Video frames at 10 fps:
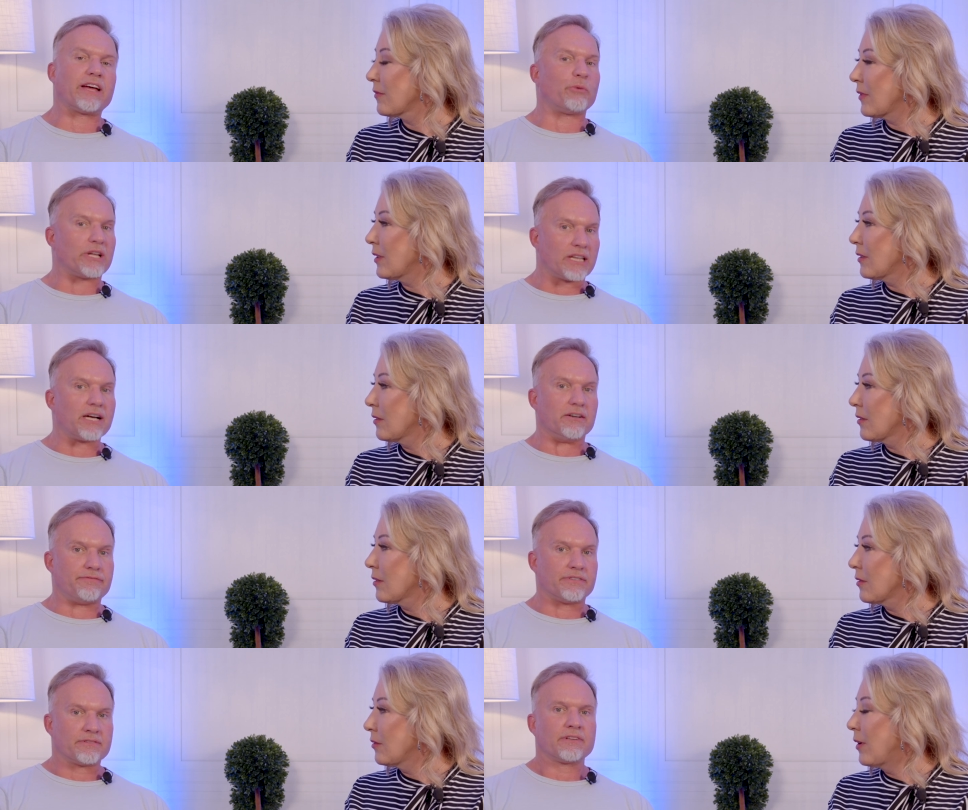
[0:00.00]
Speaker 1: that we
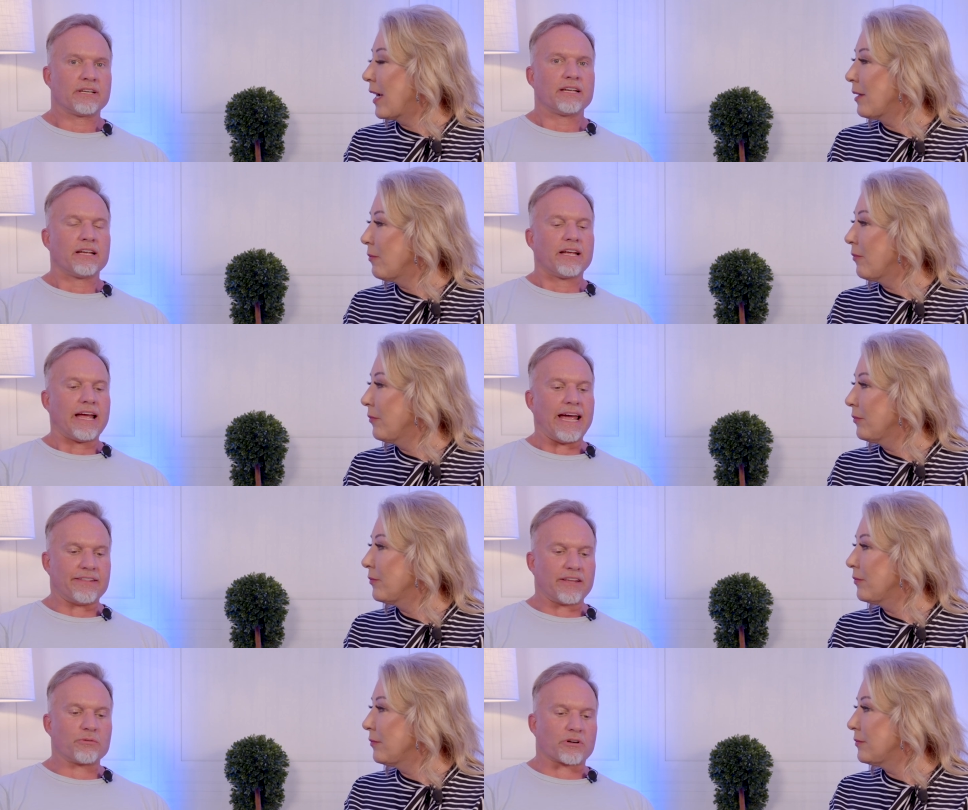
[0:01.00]
love. Right.
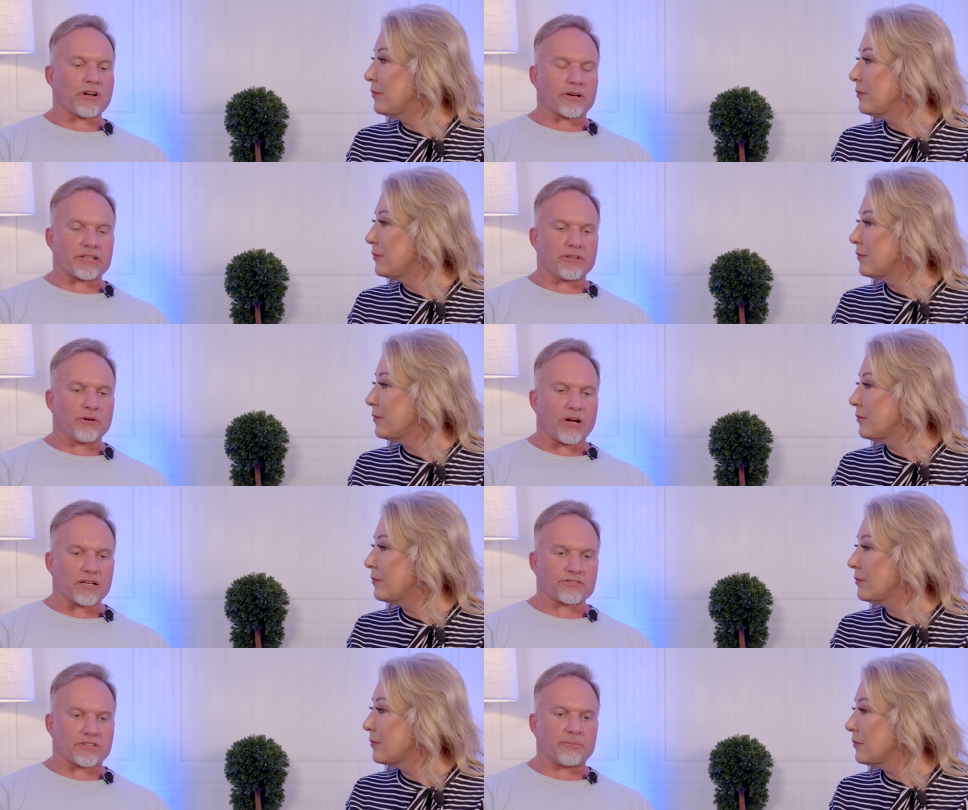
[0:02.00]
And then we're talking to you
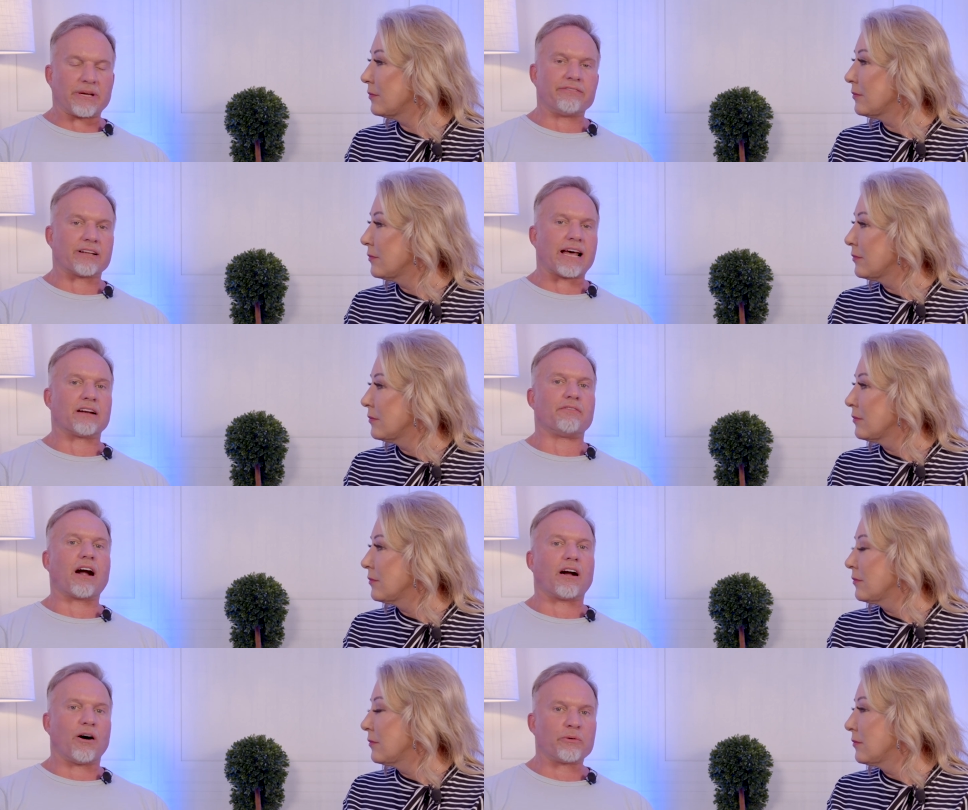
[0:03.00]
uh, some even out of
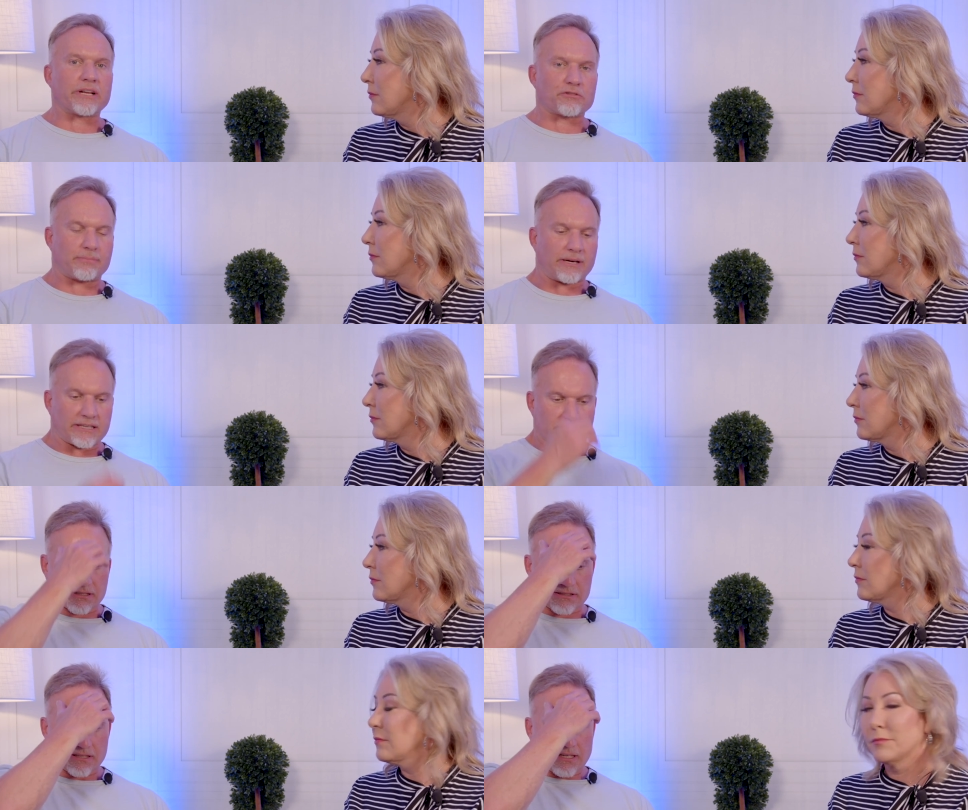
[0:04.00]
our own
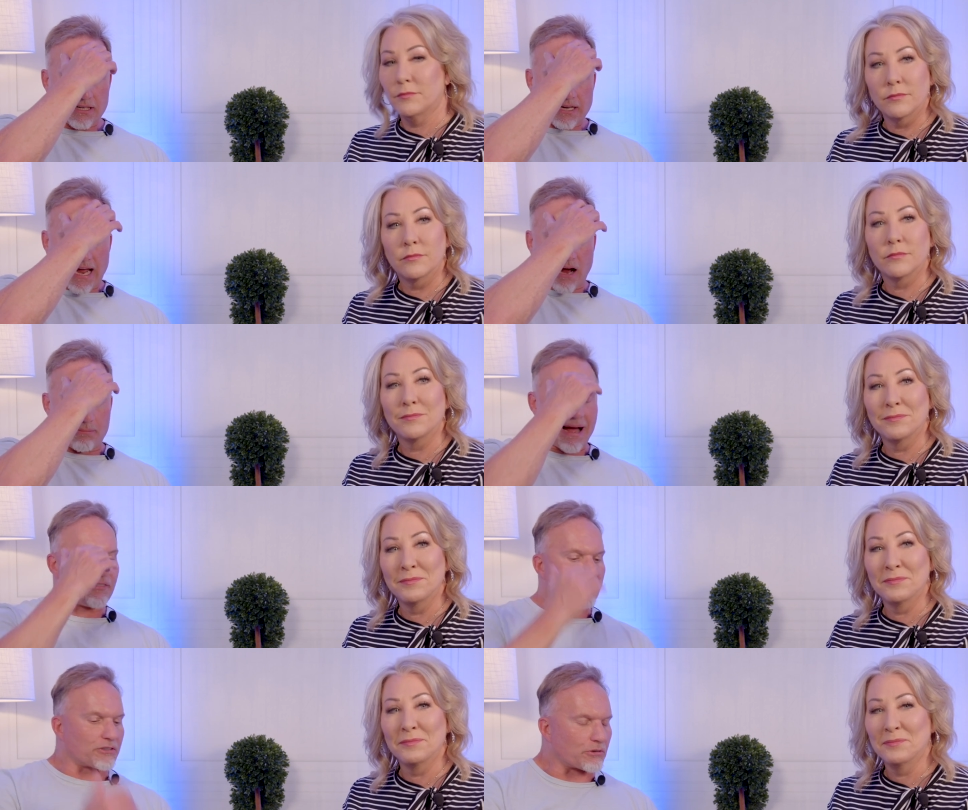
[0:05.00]
experiences, how by
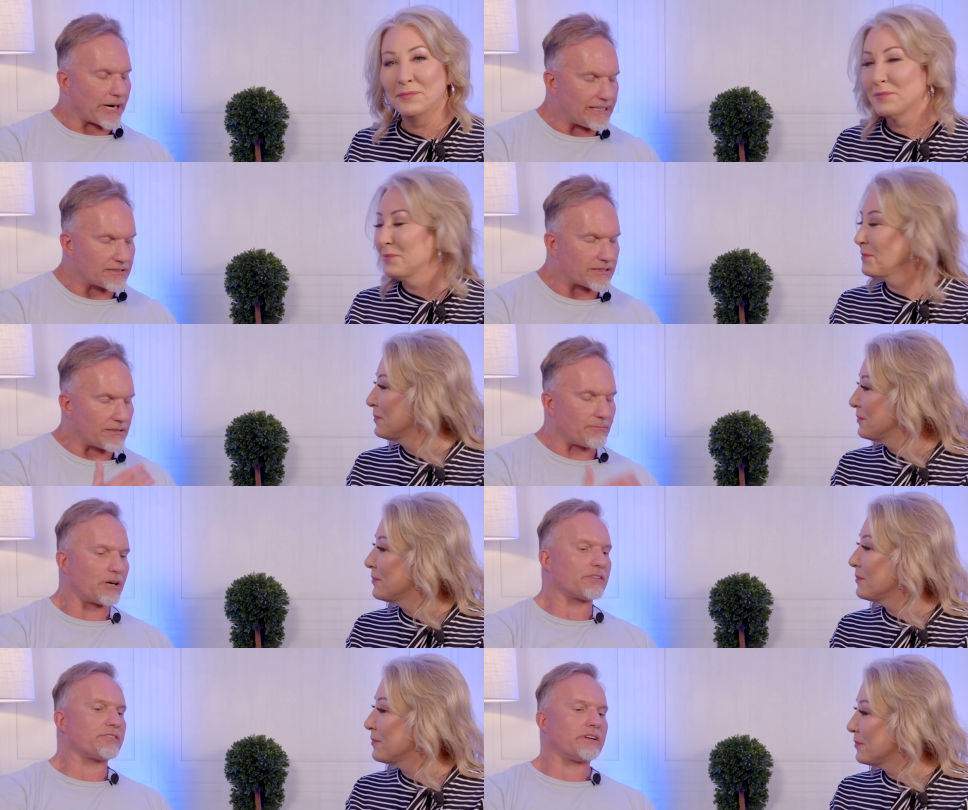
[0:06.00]
the grace and the
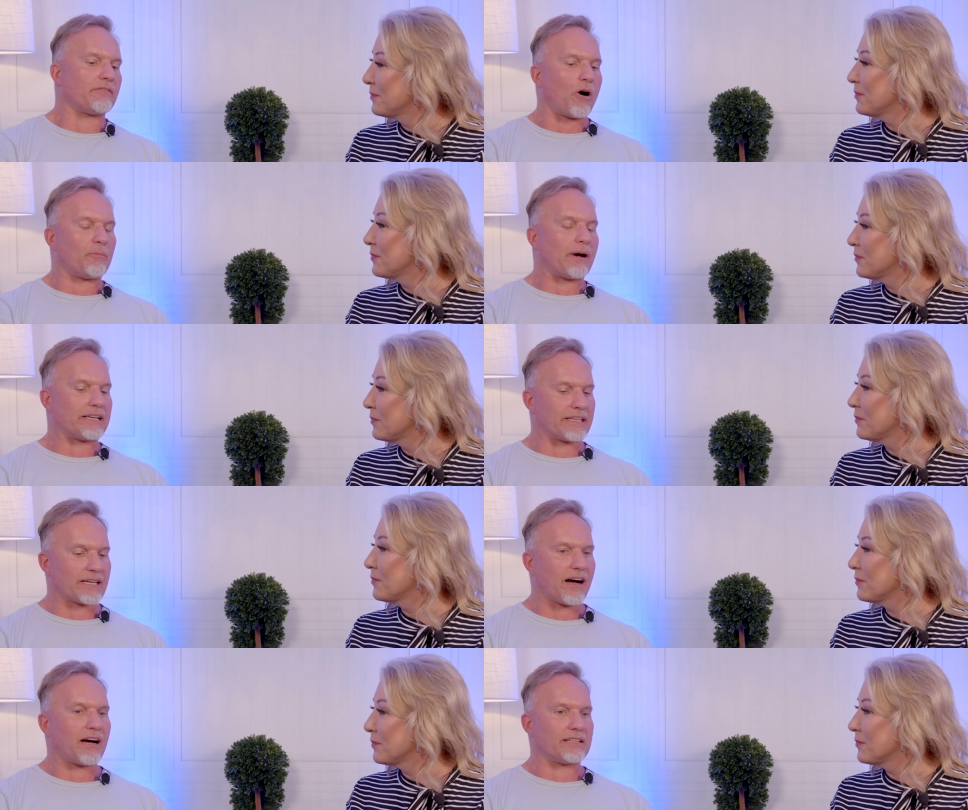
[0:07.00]
mercy of Almighty
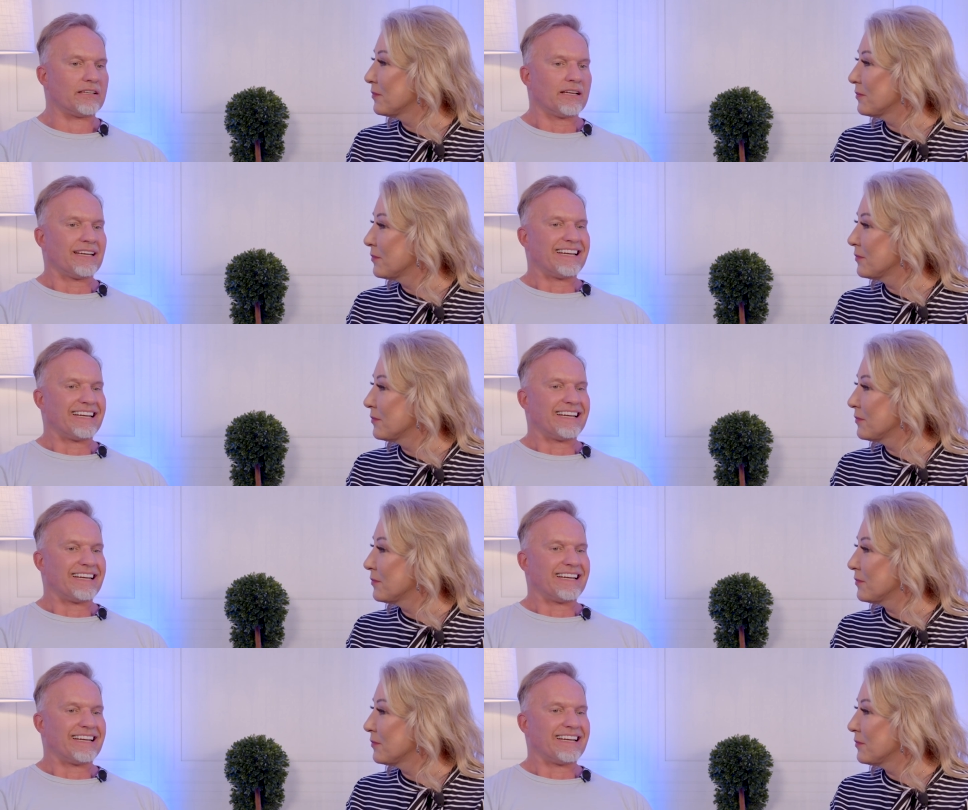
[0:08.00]
God,